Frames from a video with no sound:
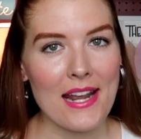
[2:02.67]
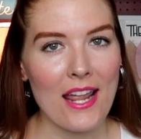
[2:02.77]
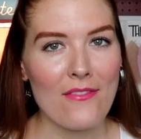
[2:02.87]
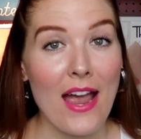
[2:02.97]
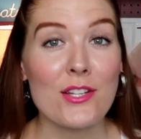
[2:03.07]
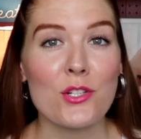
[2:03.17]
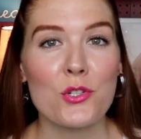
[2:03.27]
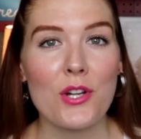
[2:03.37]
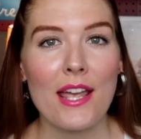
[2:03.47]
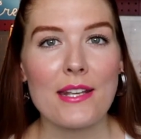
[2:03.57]
tie-dye fashion
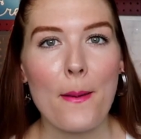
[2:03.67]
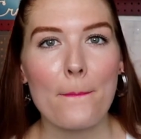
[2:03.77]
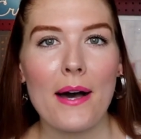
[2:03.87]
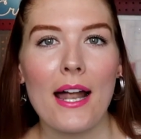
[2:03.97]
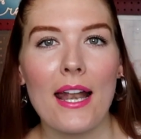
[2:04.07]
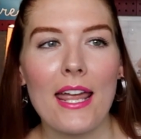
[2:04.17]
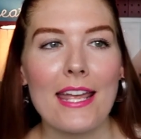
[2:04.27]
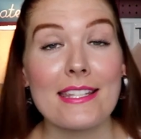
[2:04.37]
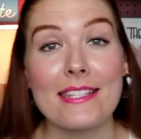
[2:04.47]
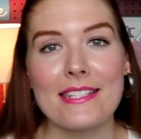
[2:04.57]
trend, but
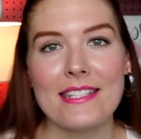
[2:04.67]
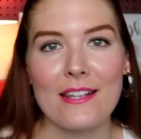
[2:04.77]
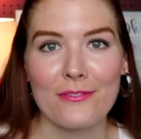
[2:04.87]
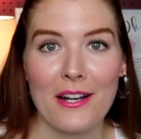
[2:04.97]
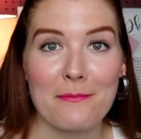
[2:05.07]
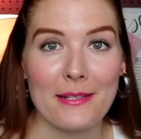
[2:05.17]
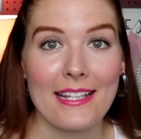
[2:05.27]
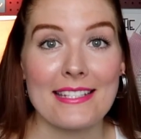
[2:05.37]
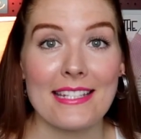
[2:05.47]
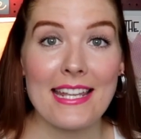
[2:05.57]
it's different
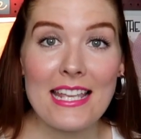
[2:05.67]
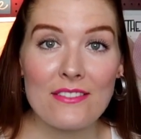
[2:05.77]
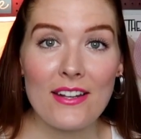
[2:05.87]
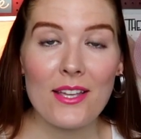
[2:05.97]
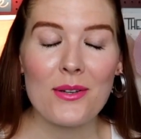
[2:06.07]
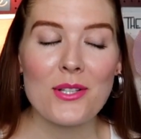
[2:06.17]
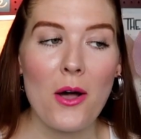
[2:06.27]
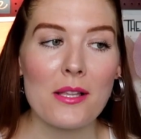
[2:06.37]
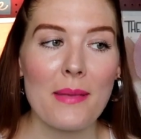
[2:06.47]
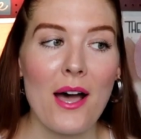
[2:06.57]
because today's video is
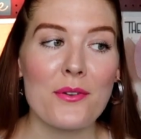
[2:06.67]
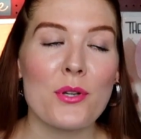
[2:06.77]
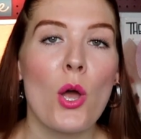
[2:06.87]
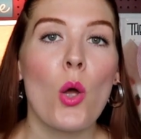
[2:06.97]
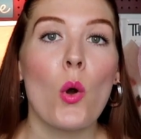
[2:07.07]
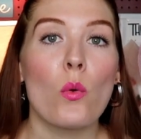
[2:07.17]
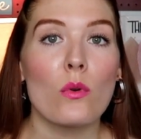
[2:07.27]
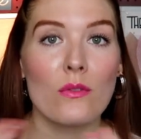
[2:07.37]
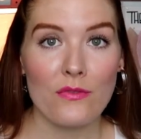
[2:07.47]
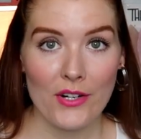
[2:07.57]
all about
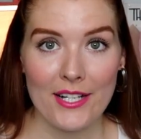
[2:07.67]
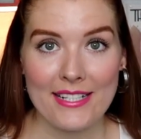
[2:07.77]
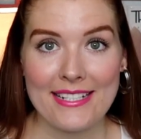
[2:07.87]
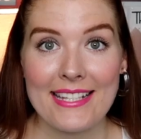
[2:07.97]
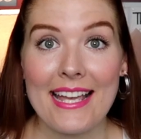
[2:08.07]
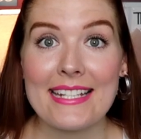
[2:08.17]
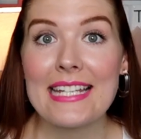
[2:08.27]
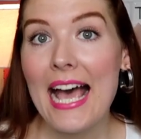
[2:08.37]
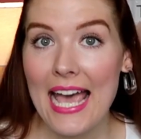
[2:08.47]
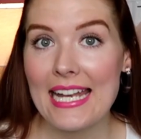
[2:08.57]
reverse
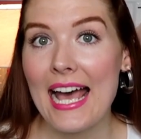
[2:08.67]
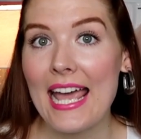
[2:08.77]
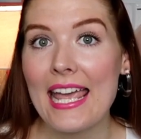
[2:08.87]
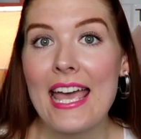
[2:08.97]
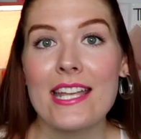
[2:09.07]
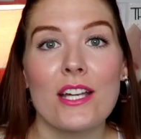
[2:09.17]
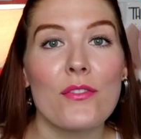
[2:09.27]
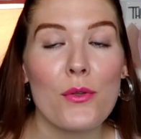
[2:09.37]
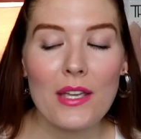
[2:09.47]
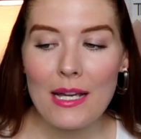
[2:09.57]
tie-dye. Now,
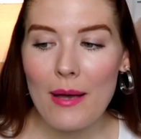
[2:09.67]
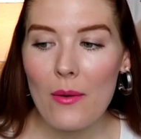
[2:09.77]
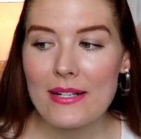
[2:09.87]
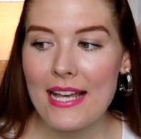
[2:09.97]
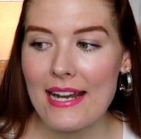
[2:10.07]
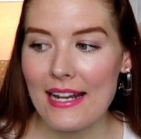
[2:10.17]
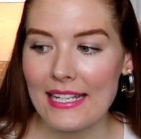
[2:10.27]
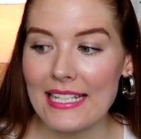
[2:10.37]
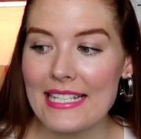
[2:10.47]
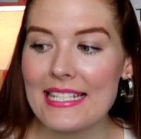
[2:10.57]
if you think about what
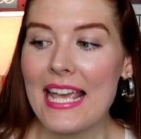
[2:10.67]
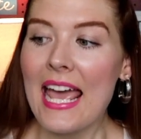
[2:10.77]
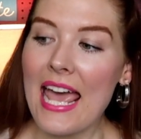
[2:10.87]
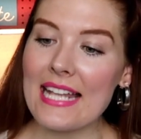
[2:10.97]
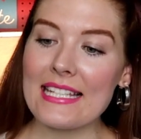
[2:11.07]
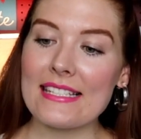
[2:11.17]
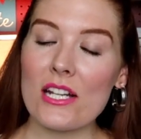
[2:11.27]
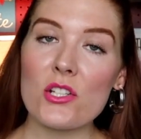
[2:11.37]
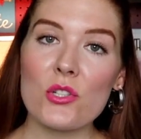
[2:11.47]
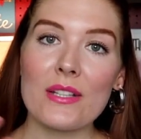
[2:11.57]
tie-dye is, it's
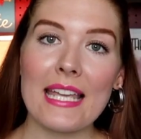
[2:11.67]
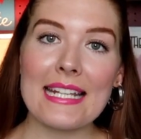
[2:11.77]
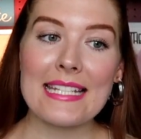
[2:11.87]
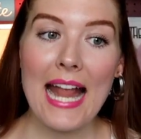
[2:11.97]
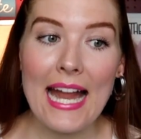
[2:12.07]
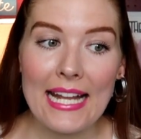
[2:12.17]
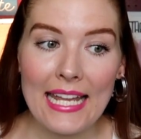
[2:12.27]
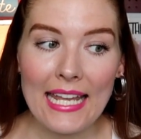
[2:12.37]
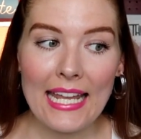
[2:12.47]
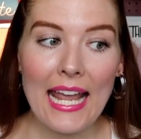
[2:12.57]
essentially
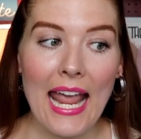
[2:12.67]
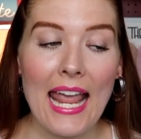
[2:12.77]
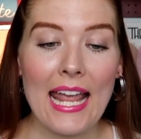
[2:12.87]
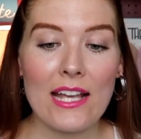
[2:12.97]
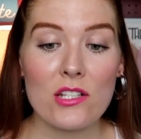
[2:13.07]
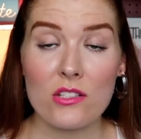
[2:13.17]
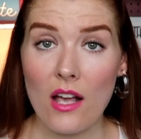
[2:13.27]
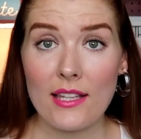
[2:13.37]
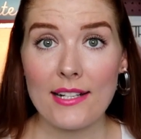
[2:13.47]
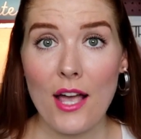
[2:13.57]
taking a
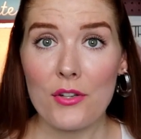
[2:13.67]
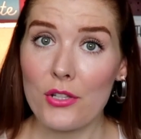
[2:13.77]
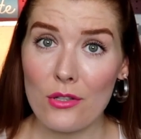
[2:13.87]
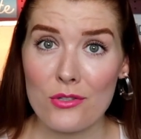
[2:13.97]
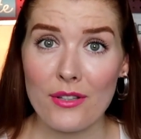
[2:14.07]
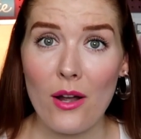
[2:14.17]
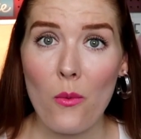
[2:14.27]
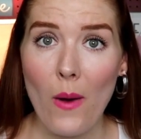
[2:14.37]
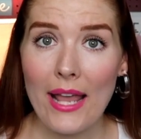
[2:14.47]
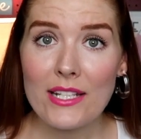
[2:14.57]
solid color, usually a
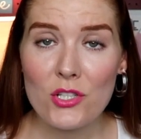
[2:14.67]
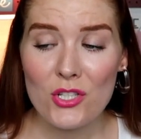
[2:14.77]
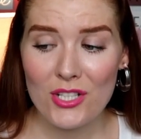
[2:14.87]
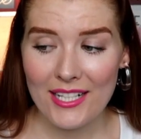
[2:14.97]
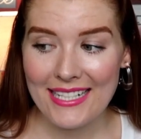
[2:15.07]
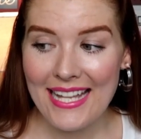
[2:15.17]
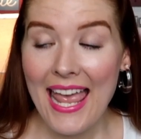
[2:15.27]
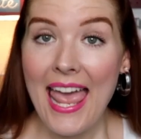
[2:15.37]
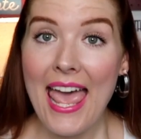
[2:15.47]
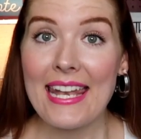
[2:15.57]
white shirt,
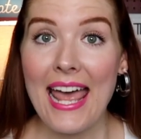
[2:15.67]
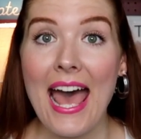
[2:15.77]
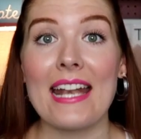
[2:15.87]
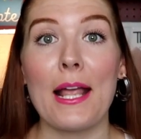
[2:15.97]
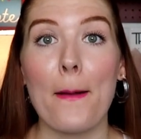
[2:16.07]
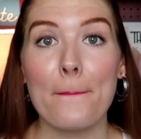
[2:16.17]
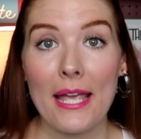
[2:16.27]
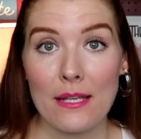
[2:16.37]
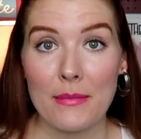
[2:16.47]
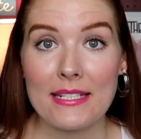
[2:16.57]
and adding
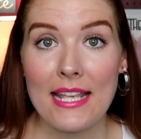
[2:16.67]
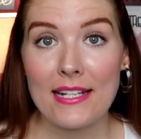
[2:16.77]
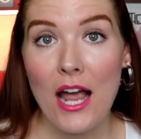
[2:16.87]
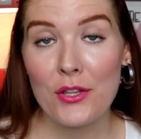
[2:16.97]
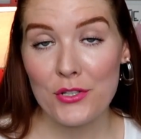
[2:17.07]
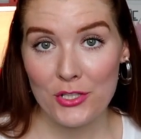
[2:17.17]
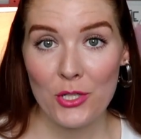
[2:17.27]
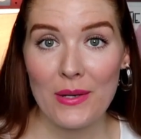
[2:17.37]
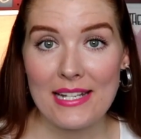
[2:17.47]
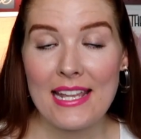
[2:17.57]
pigment and color
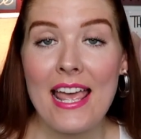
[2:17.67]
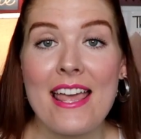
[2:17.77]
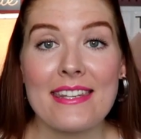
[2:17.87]
to it.